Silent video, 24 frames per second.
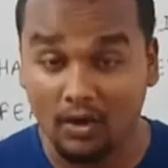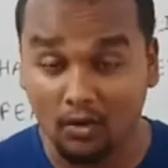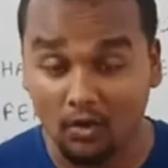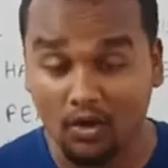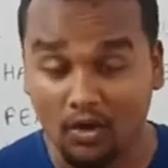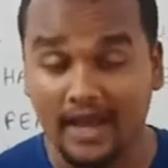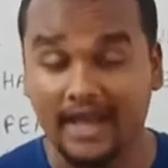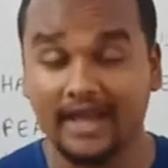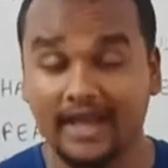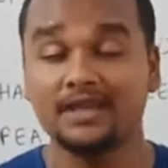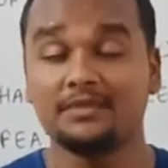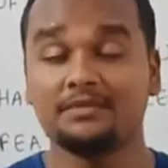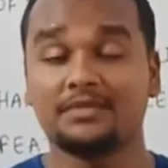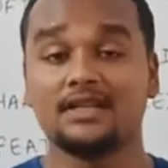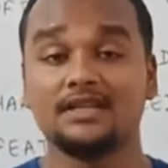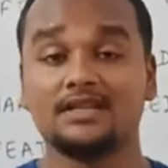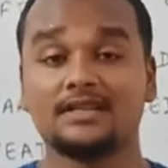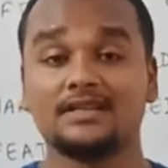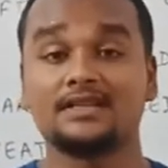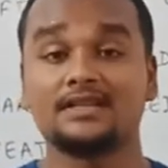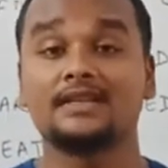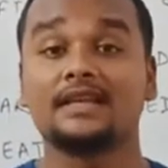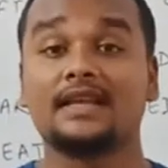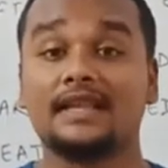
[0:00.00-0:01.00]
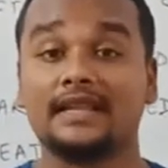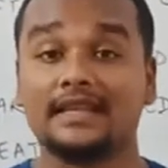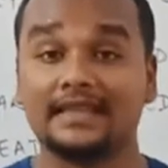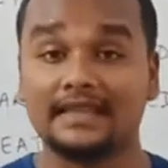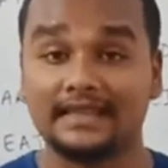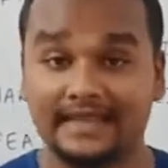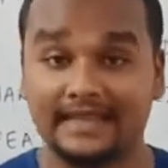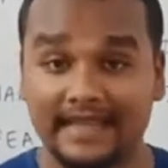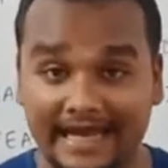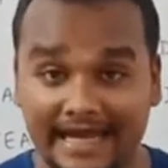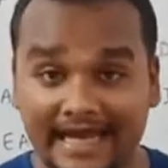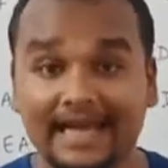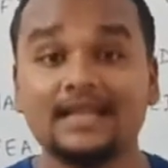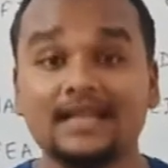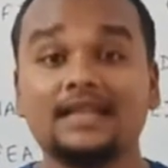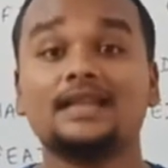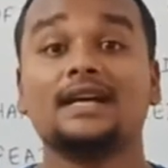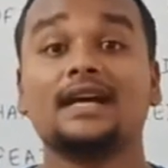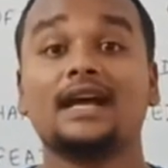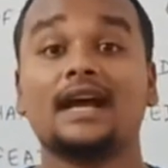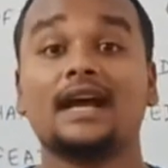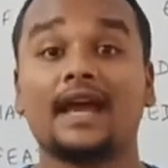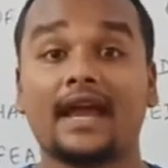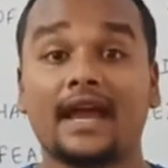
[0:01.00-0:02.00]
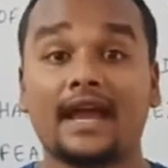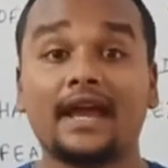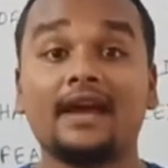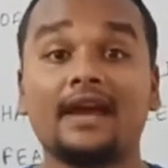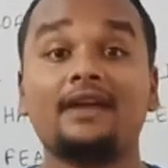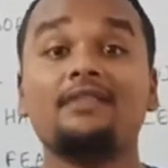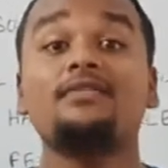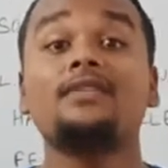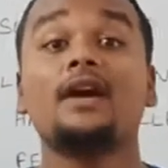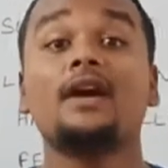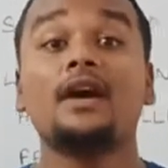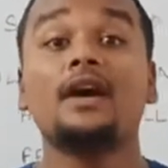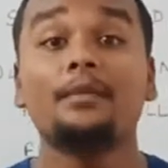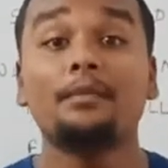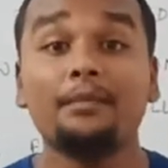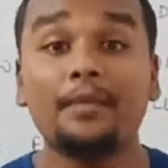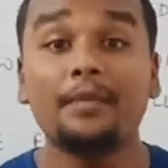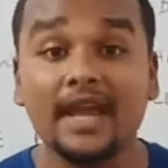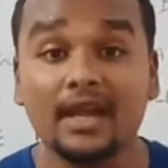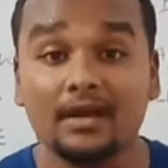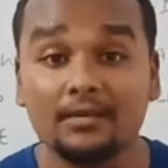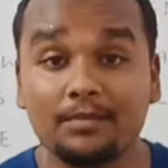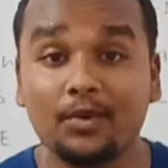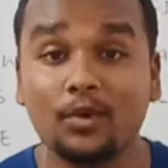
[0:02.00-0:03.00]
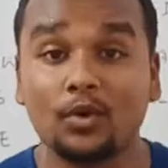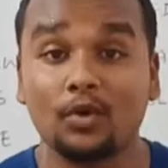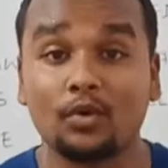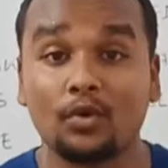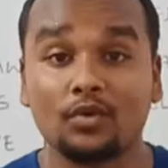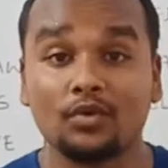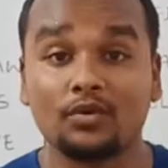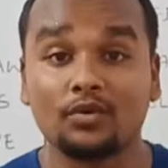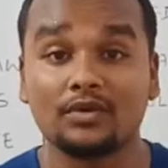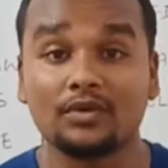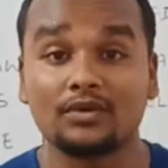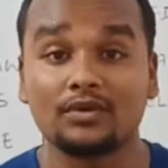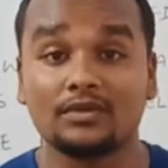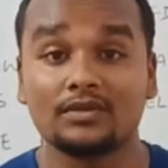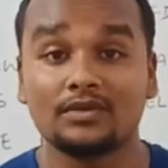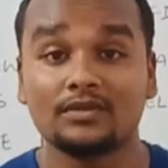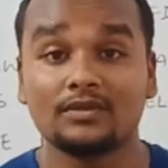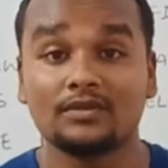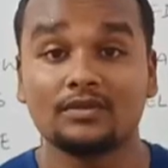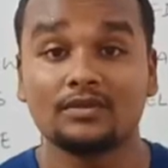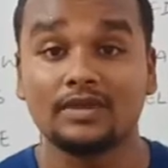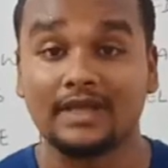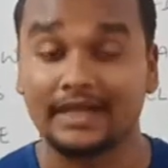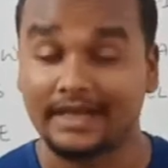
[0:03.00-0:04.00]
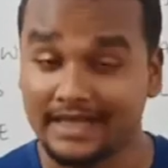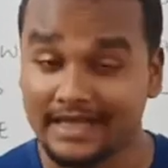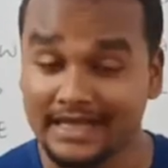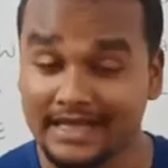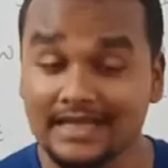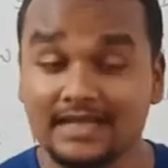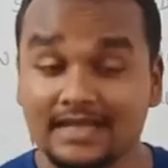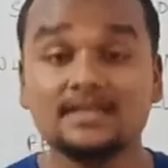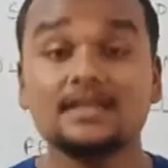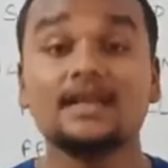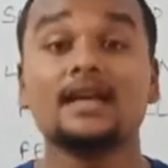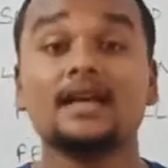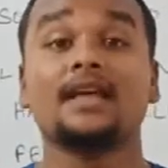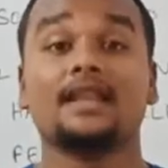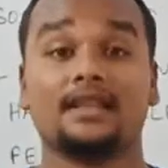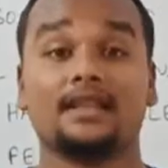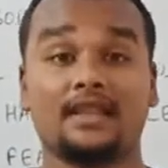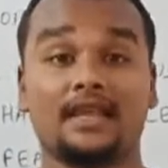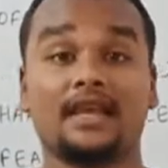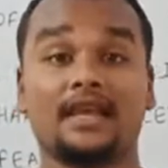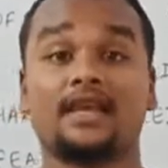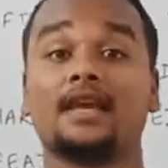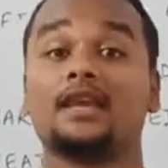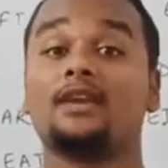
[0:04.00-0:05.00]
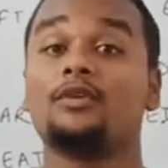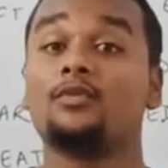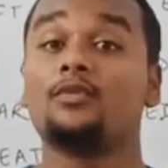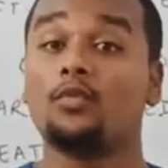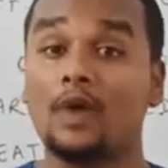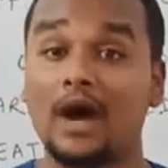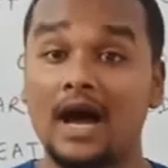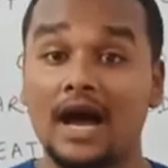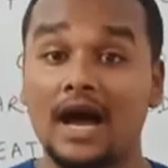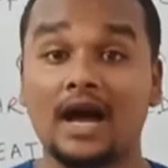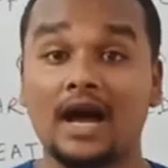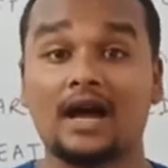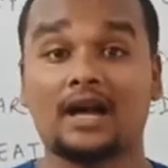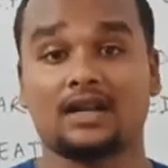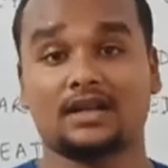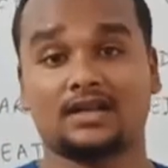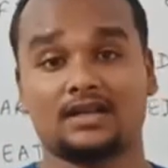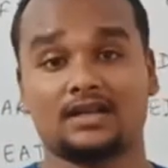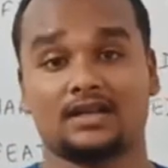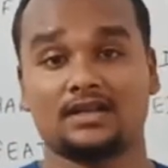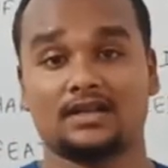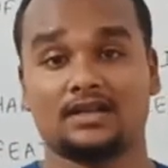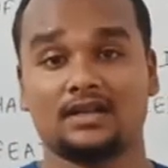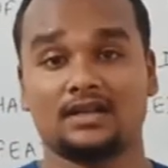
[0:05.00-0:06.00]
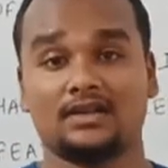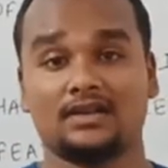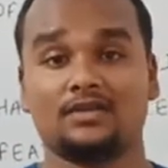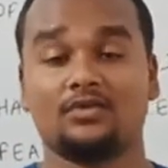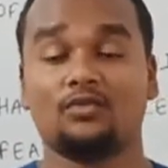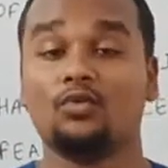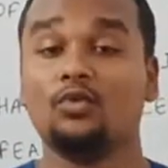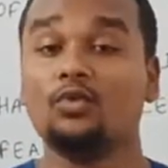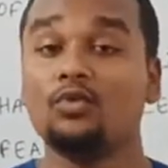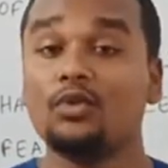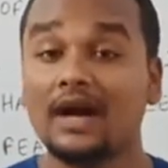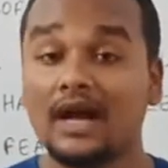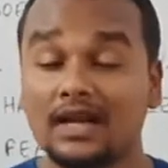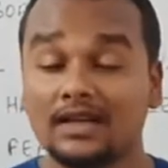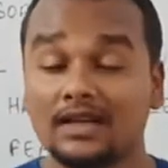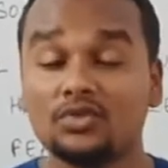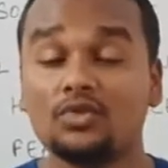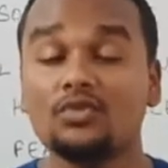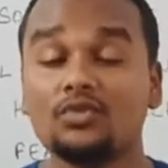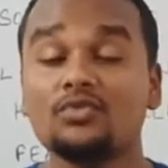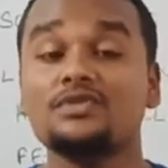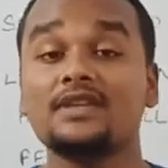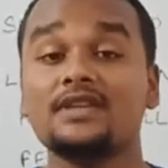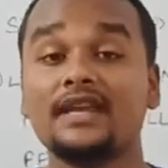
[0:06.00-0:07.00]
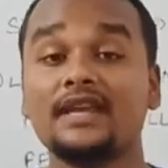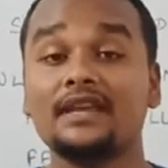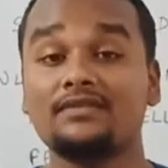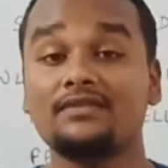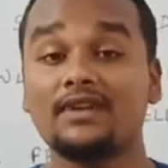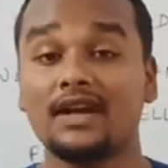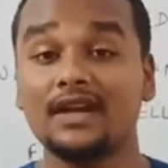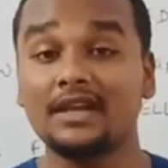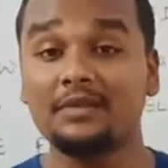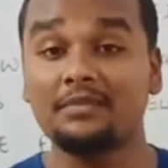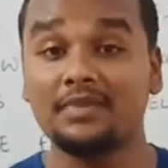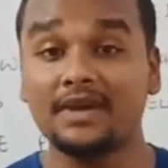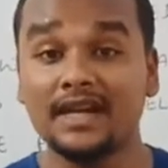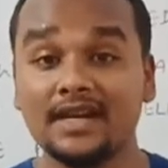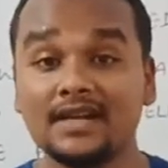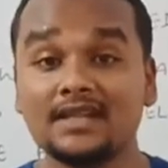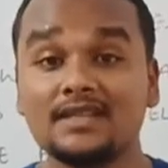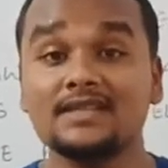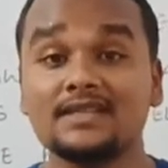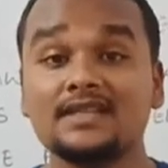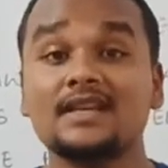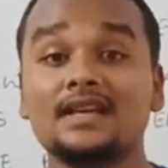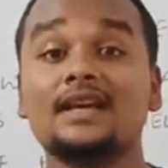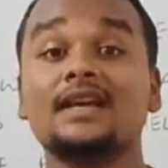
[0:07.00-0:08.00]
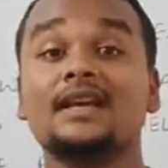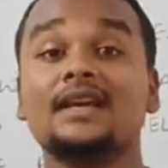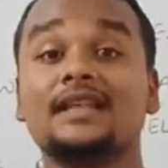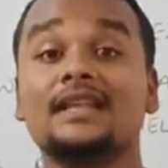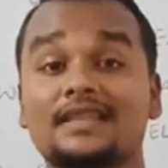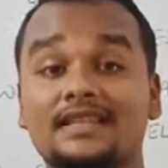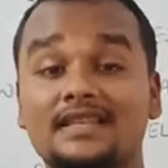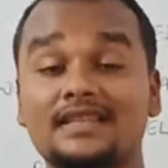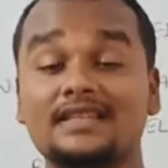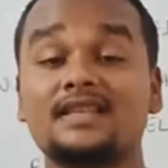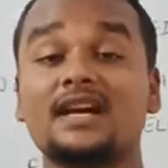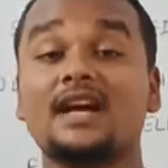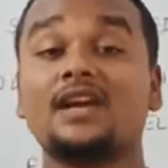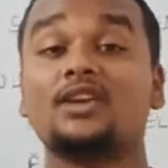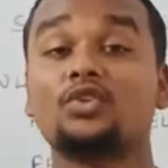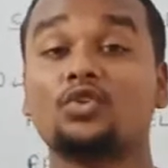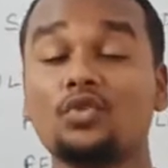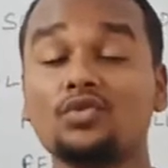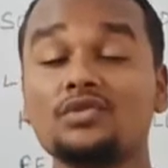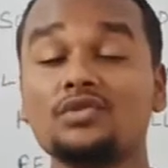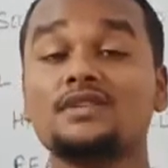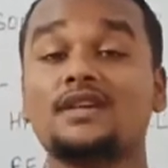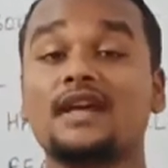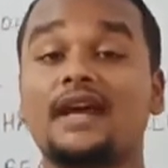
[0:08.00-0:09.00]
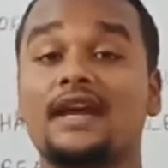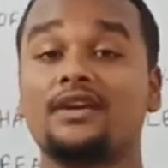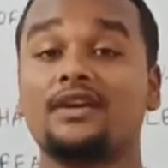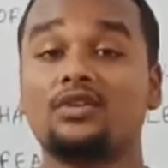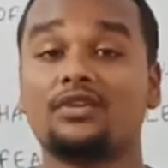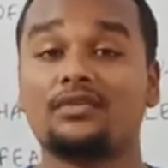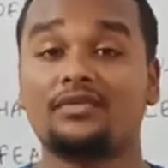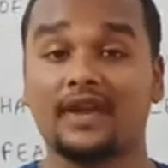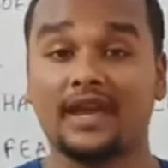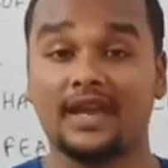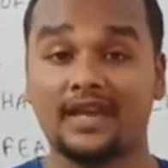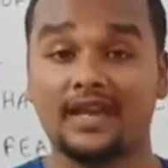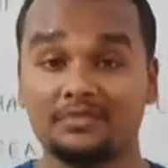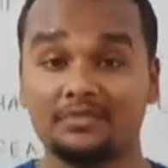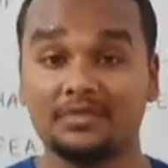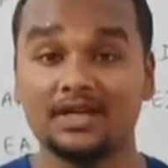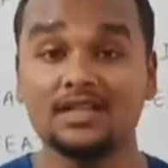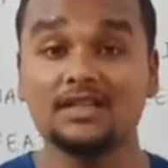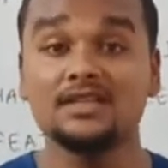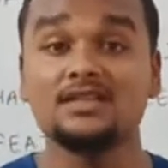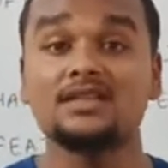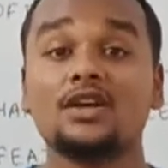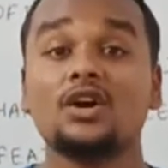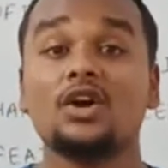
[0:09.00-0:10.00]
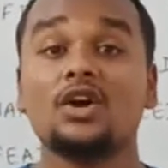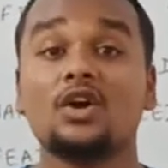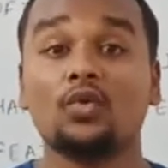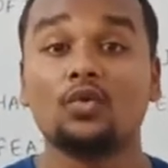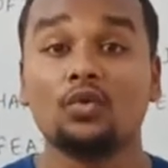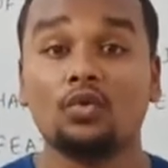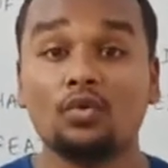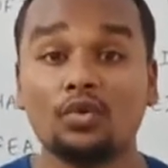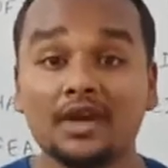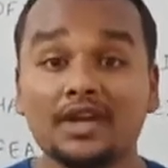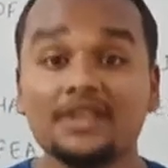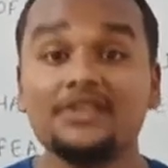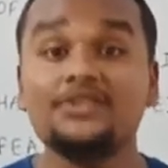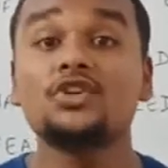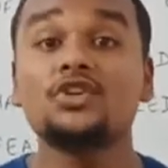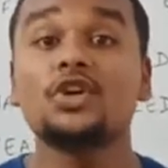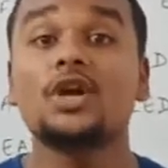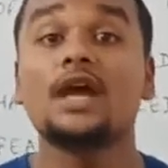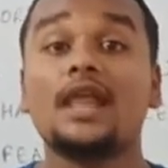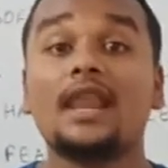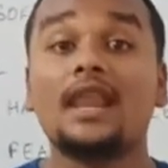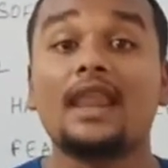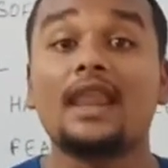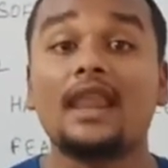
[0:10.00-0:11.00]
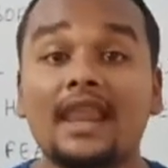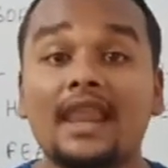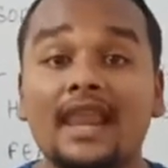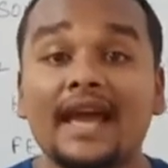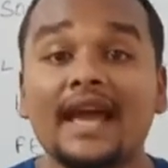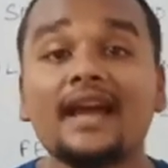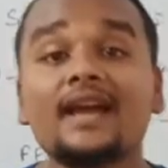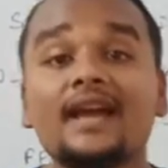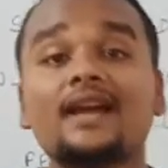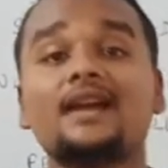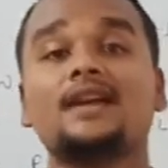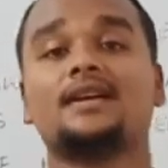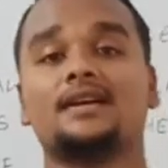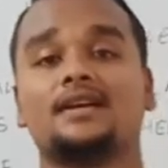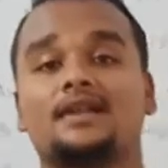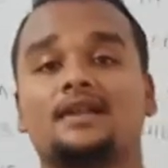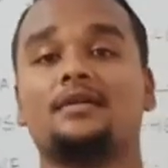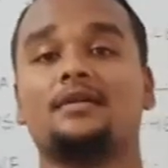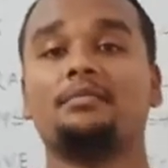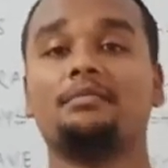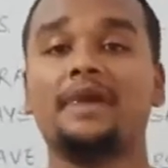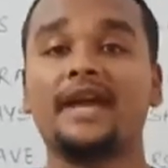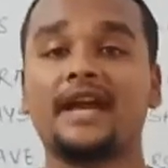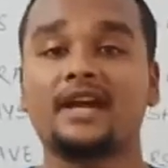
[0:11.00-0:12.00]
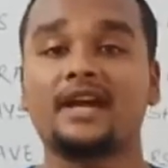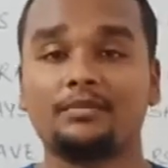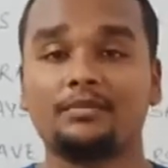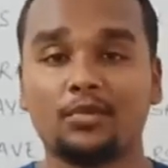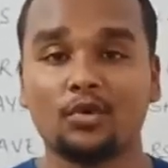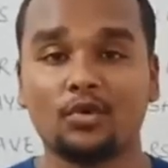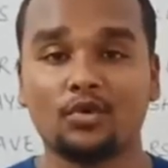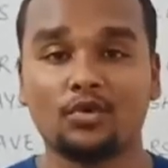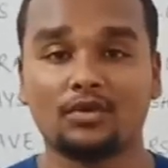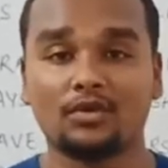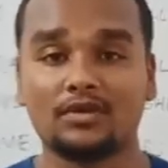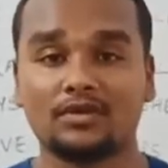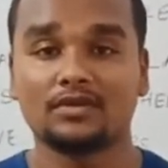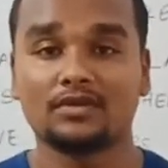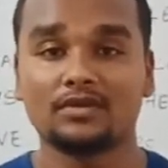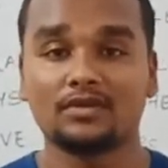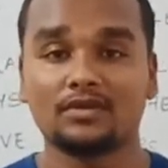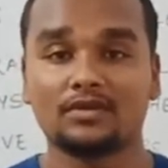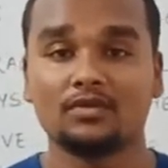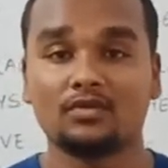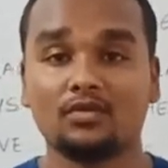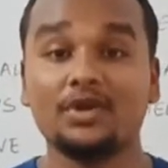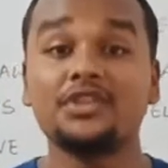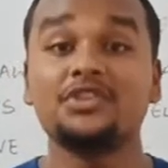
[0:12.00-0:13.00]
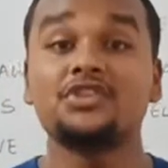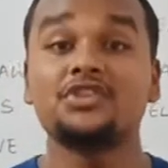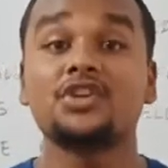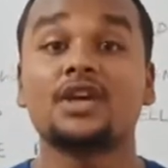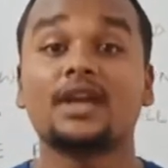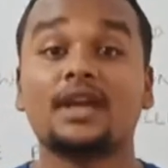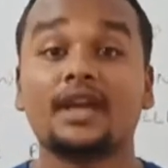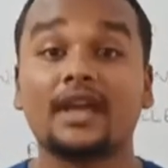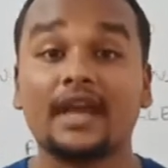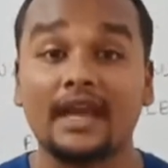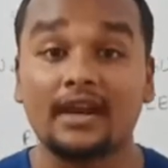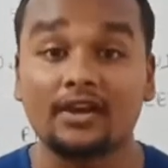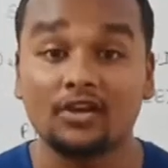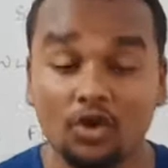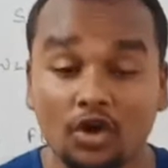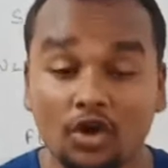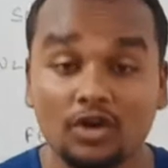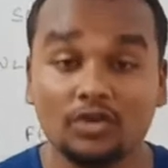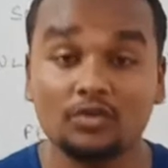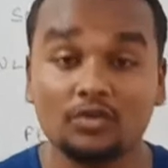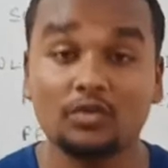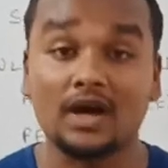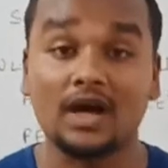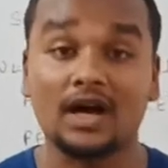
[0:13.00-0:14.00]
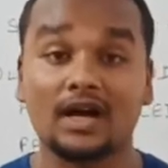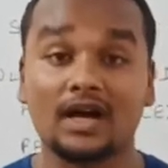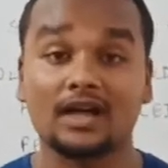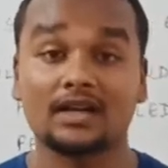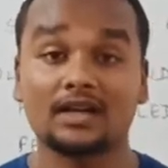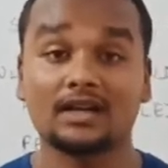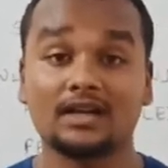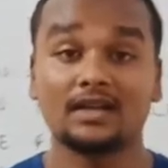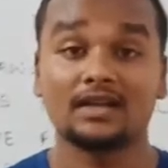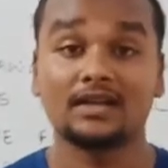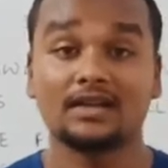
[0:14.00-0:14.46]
animals that have backbone. That is, they can walk. Who are those invertebrates? These are those kind of animals which lack backbone, which cannot walk.